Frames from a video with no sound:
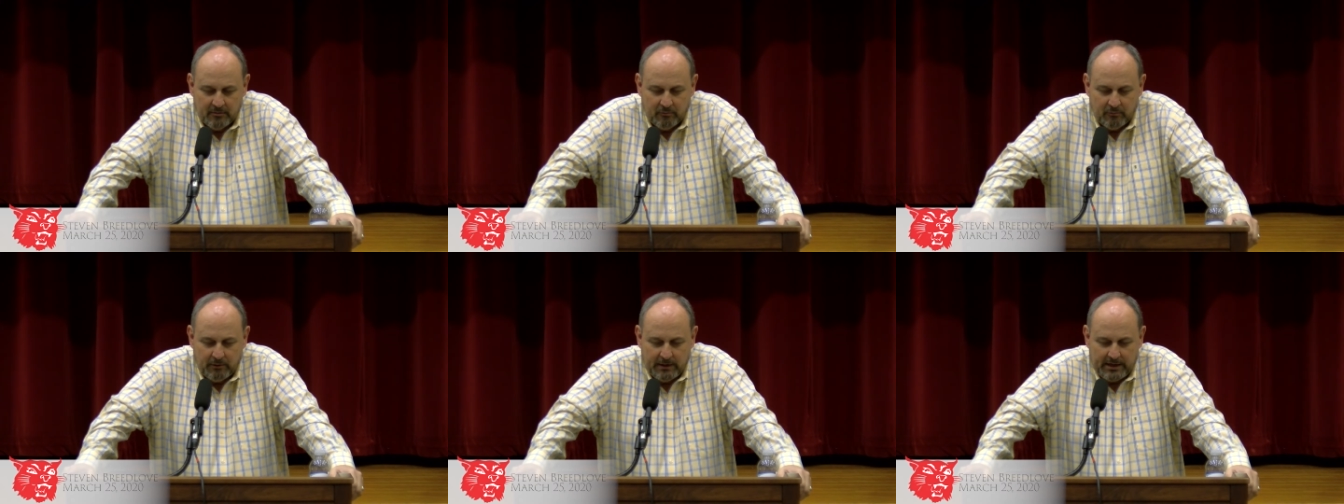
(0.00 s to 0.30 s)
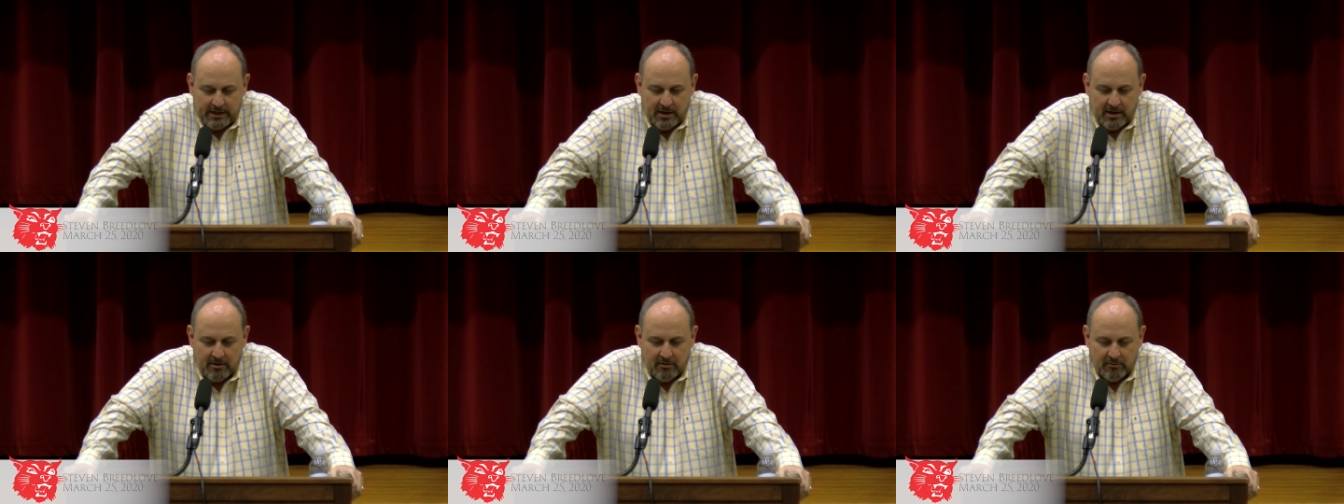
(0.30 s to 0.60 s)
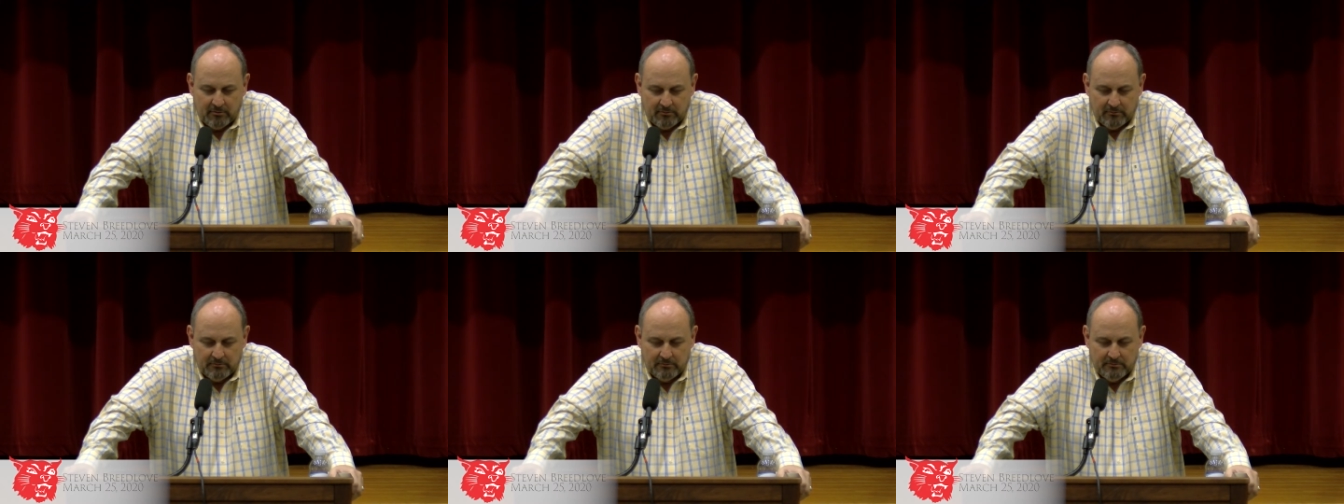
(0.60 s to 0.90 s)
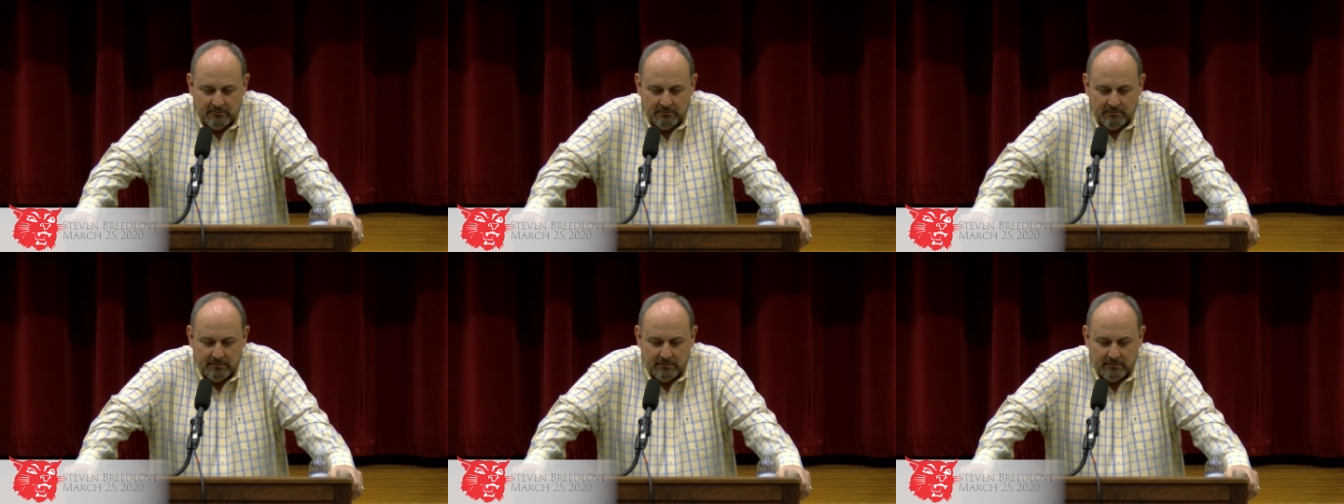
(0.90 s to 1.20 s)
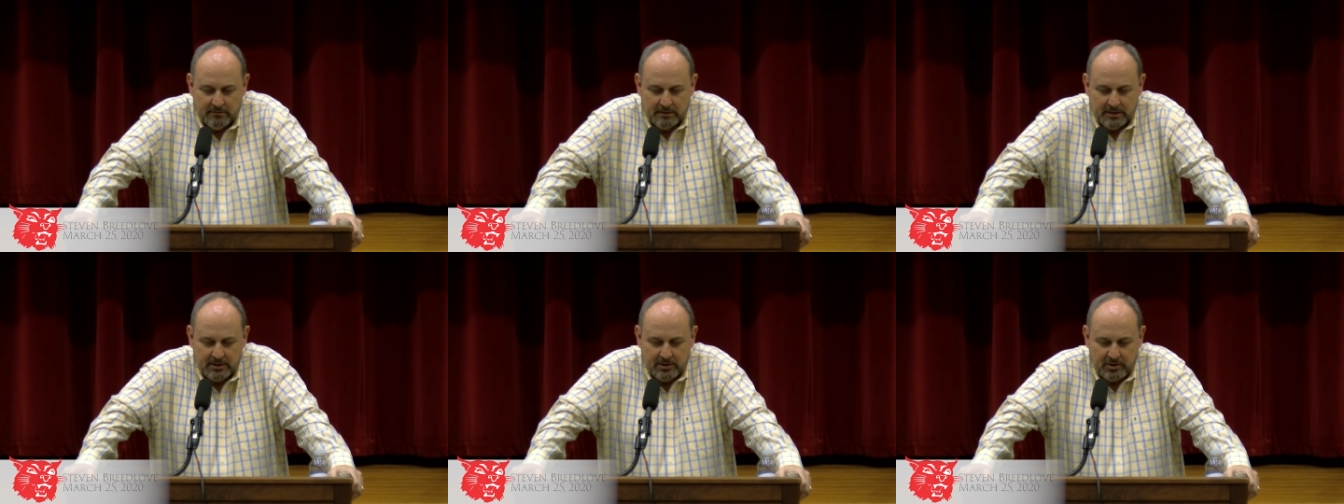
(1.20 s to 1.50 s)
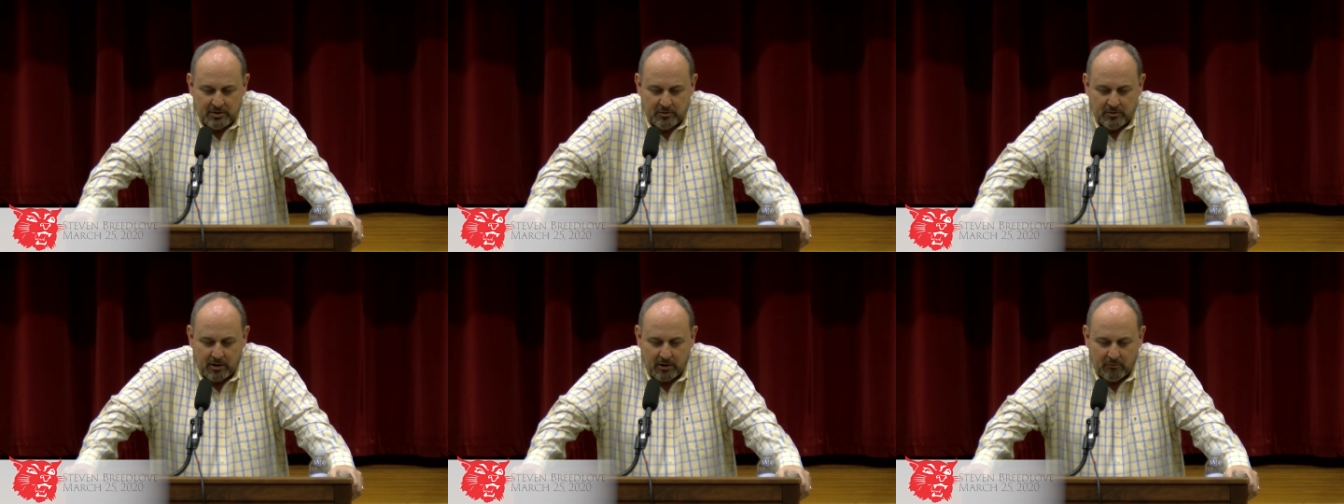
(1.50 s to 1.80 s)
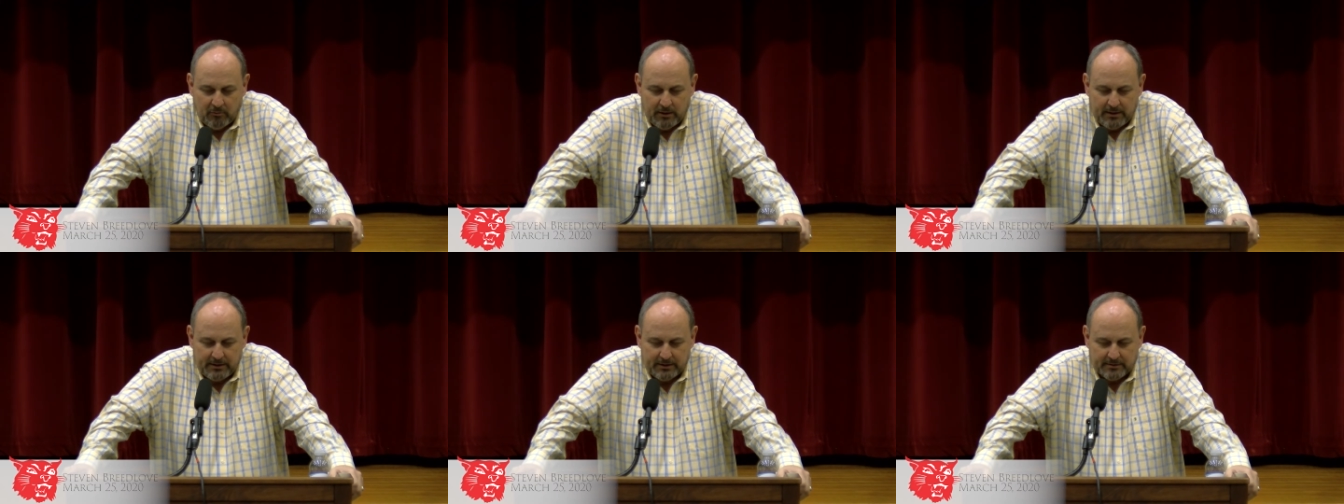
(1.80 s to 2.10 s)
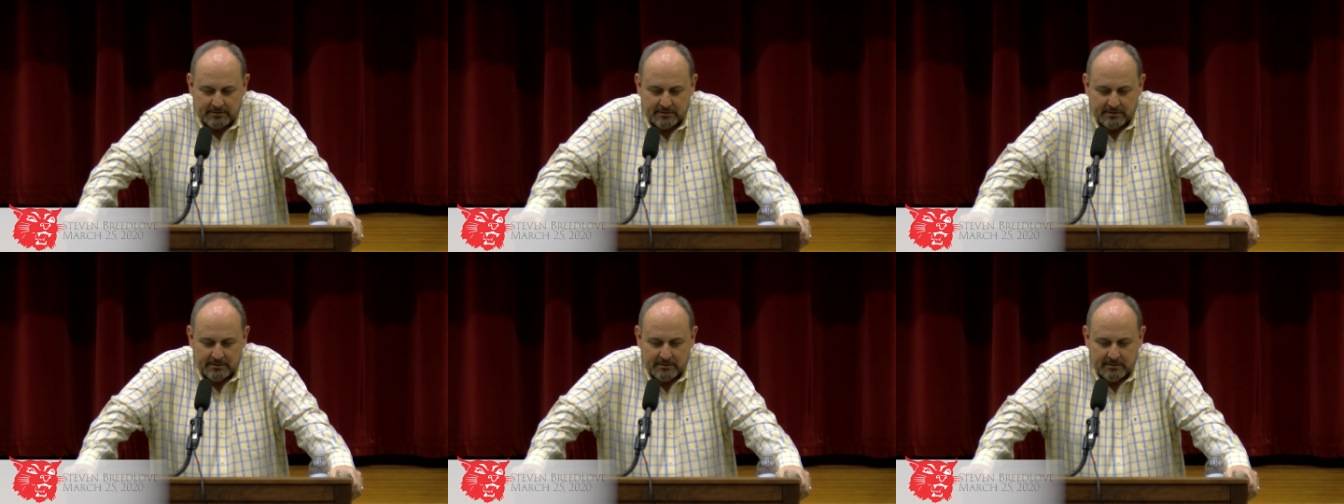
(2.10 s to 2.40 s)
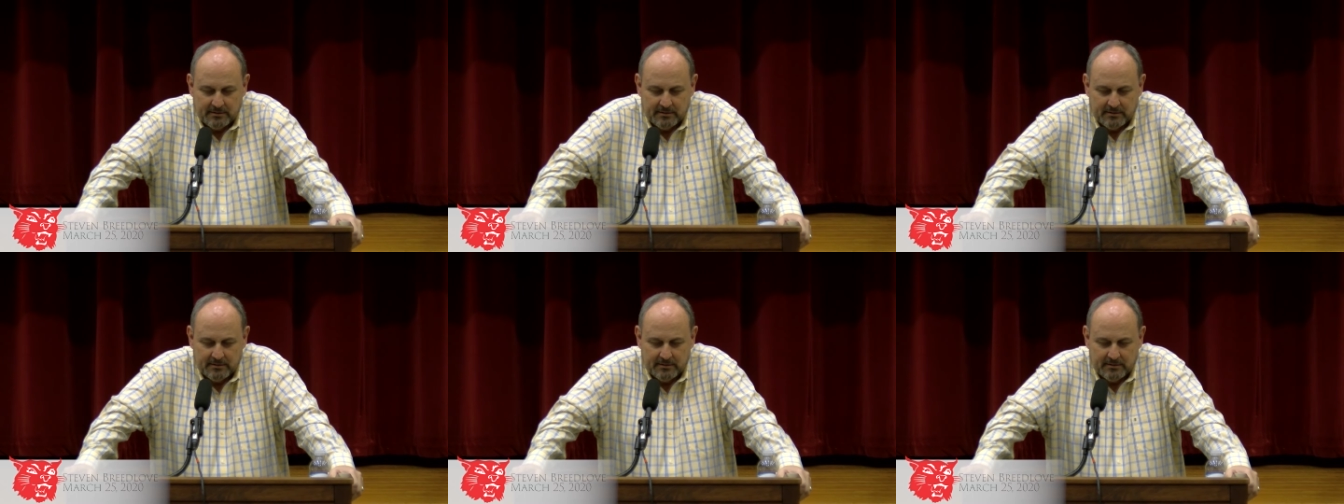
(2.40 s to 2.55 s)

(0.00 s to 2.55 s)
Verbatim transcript: we know that you are with us.